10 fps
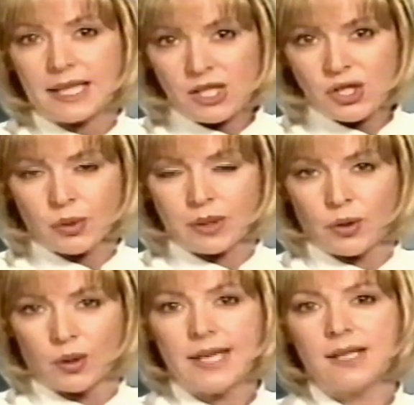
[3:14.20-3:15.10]
issue in
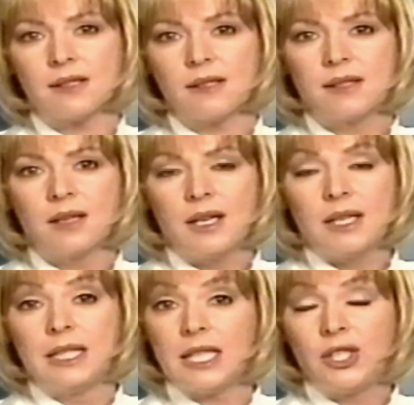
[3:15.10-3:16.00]
your letters,
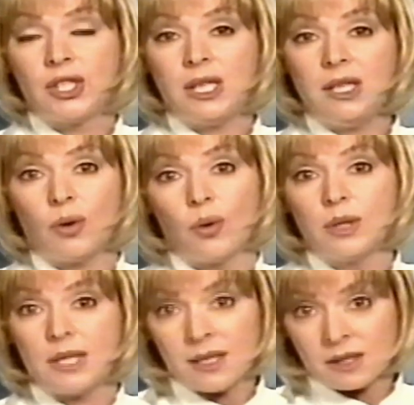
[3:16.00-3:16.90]
did she or
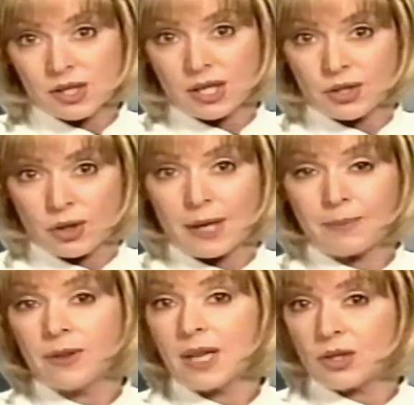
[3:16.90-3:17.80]
didn't she turn up
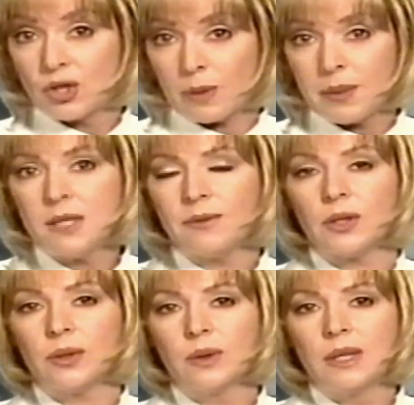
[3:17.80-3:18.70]
for that job
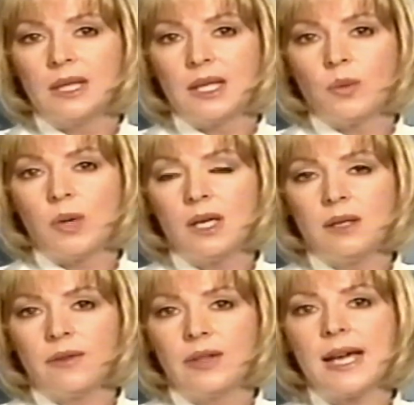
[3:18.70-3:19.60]
interview?
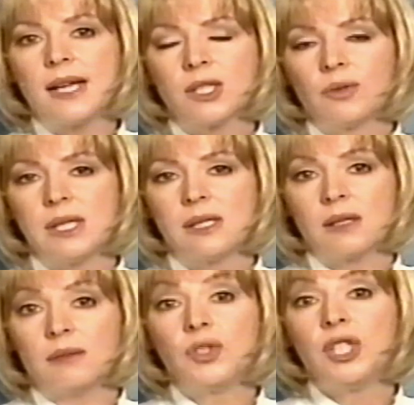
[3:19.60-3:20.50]
Well, the answer is
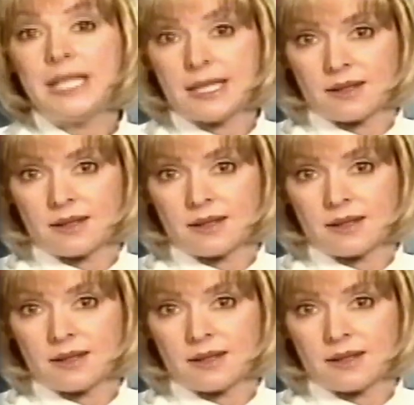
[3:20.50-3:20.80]
she didn't.